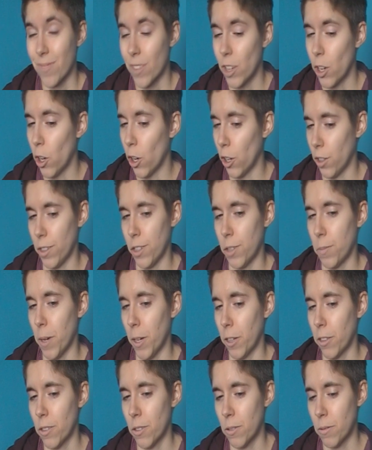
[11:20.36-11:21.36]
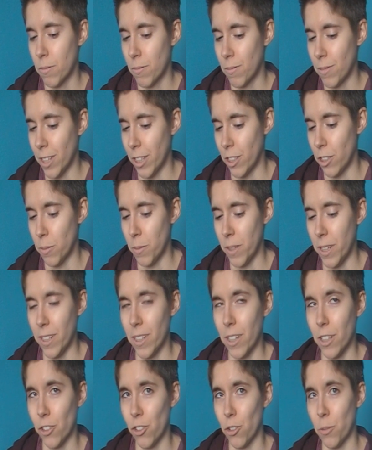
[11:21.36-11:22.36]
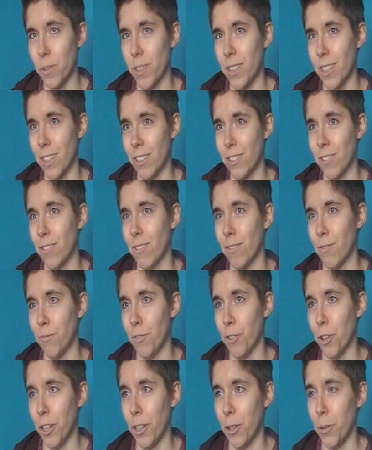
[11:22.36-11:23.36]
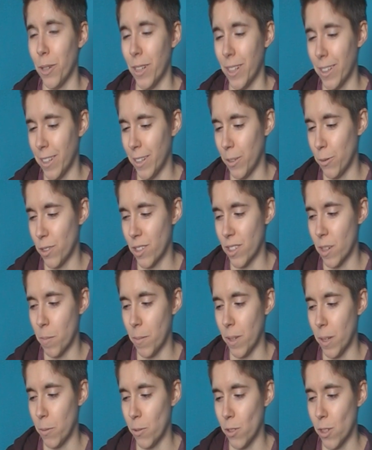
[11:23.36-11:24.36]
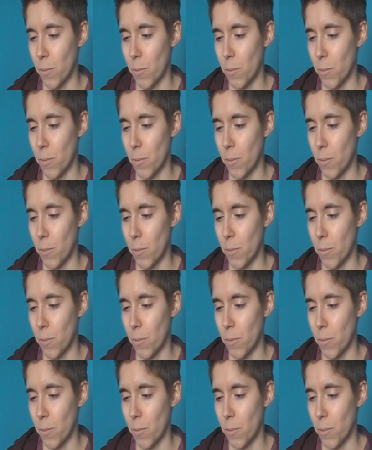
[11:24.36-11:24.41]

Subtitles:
you can't expect it to be 100% very quickly with some people.